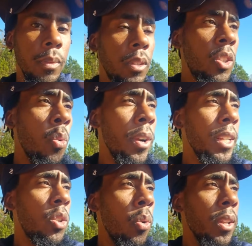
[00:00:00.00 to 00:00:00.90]

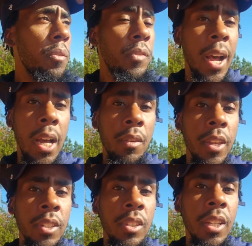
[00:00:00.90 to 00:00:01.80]
2025
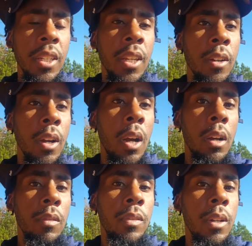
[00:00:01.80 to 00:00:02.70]
is the year
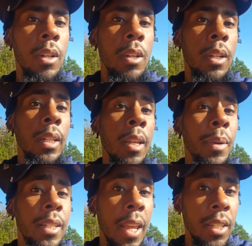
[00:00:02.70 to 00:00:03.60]
of
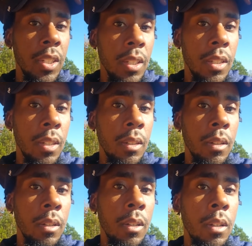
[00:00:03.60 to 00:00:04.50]
limitations,
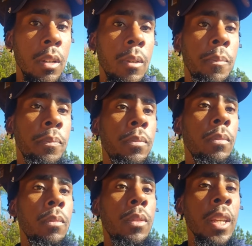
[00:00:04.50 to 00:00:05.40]

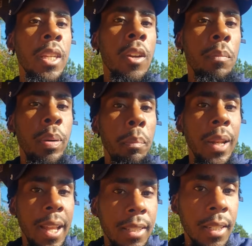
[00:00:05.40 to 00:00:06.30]
the year of
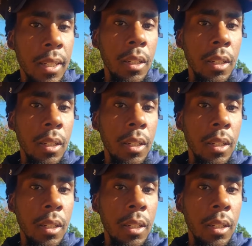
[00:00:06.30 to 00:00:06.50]
perplexity,